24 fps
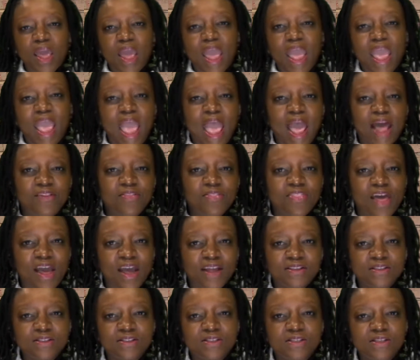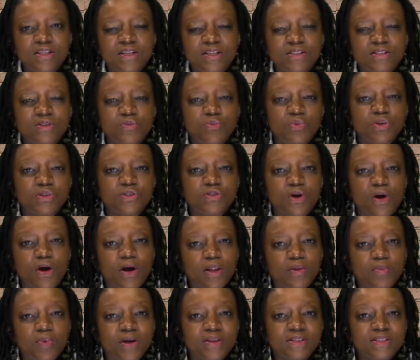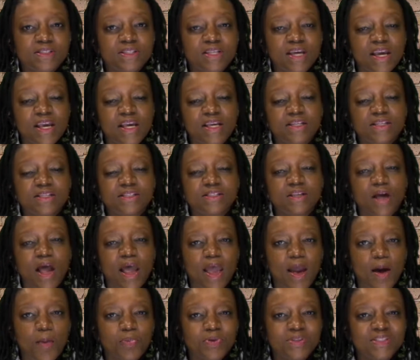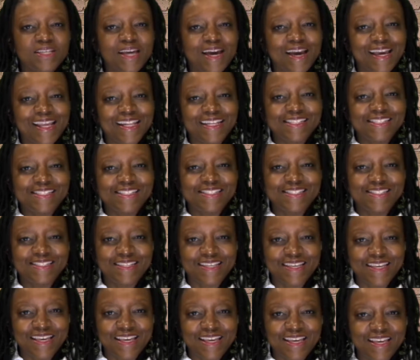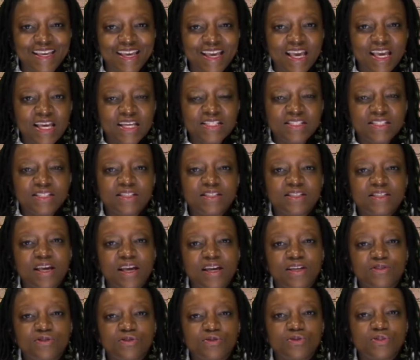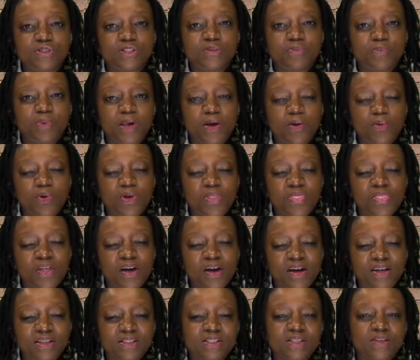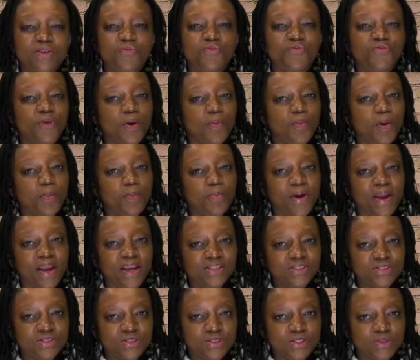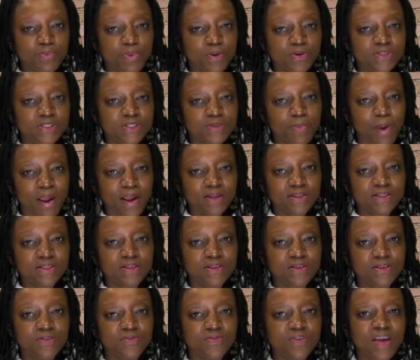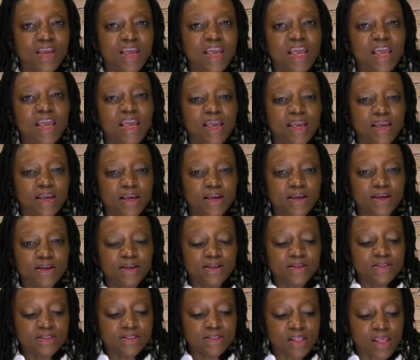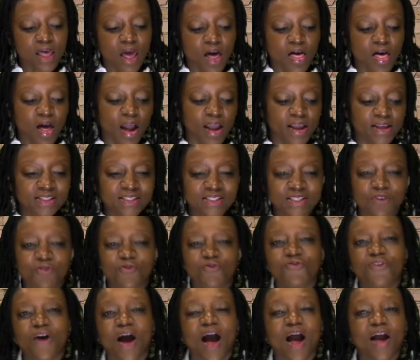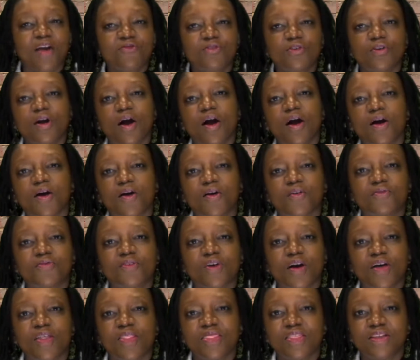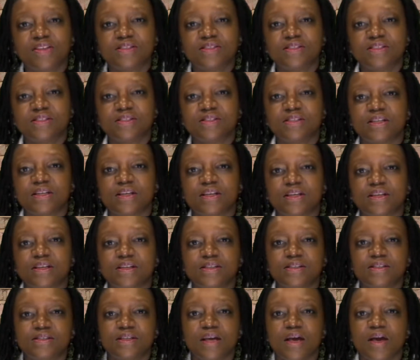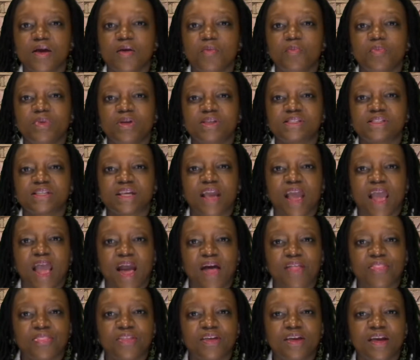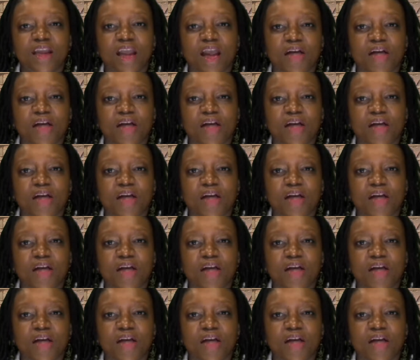And that disease that we're talking about today is hepatitis C. Today, to speak with us from a patient's perspective is a survivor of this disease, Miss Cathy